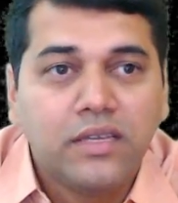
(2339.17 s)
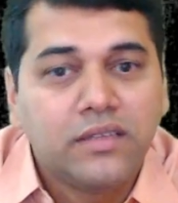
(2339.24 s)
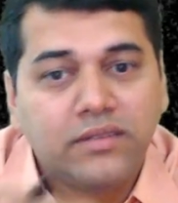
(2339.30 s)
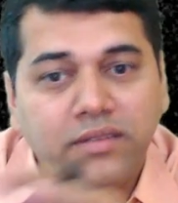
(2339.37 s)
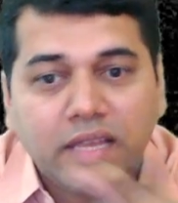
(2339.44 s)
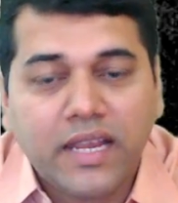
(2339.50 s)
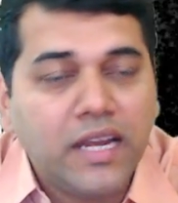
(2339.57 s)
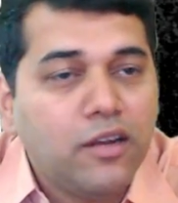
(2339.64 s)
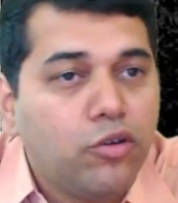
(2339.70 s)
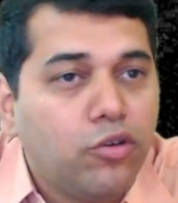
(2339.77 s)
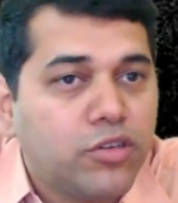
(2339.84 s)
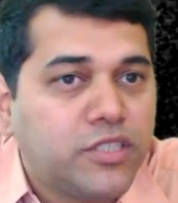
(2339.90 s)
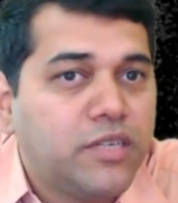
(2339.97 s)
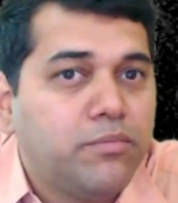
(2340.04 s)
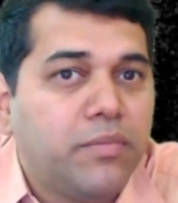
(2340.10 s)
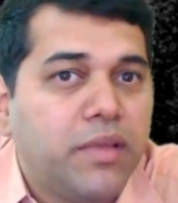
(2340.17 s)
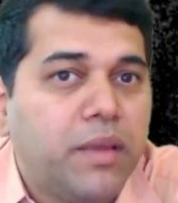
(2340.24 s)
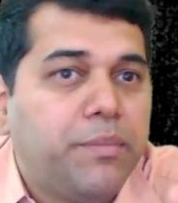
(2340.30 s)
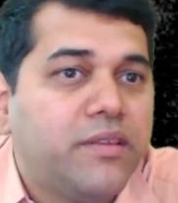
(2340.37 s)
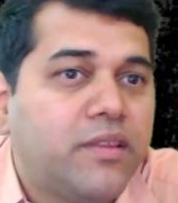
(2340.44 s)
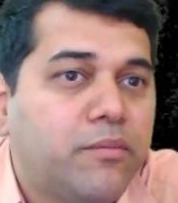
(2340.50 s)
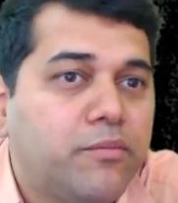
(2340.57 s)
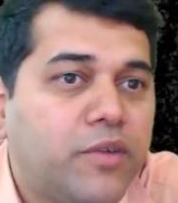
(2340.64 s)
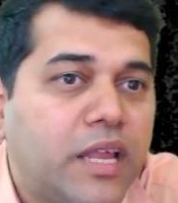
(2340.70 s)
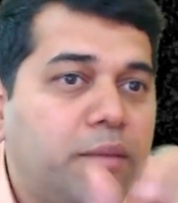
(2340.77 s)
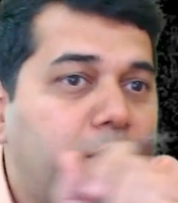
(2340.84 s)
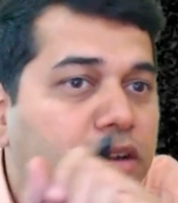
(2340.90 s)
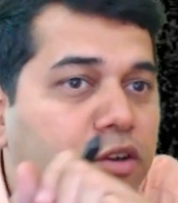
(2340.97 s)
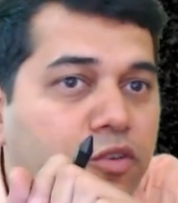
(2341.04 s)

Second question may be some element